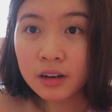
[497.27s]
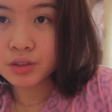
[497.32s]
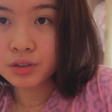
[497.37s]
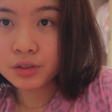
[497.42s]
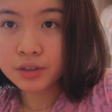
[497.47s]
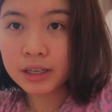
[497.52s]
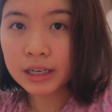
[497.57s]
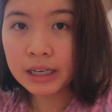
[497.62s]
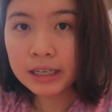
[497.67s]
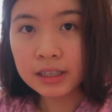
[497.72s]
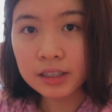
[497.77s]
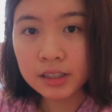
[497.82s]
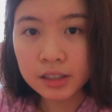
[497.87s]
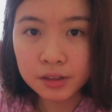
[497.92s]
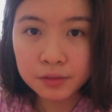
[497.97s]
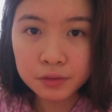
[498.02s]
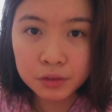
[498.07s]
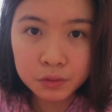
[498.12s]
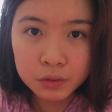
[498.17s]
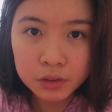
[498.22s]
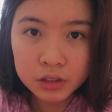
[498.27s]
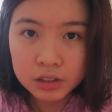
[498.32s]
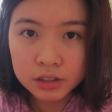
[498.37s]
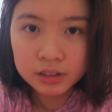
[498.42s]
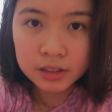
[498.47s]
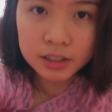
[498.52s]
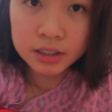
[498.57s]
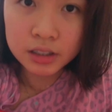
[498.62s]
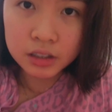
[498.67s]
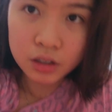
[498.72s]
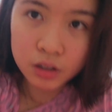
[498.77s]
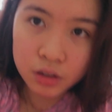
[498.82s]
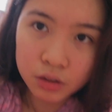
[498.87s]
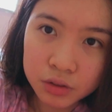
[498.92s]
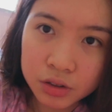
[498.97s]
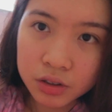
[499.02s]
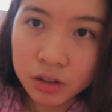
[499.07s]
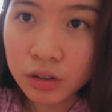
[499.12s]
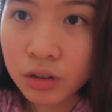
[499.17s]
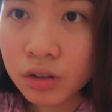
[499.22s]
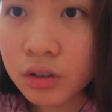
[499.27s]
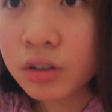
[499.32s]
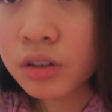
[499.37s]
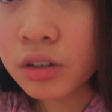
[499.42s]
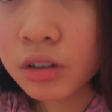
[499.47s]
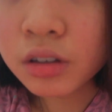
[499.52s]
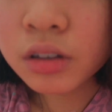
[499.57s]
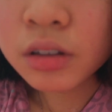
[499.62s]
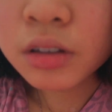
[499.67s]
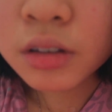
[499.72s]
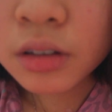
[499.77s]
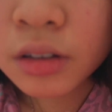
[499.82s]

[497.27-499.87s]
So yeah, if you want to take a closer look,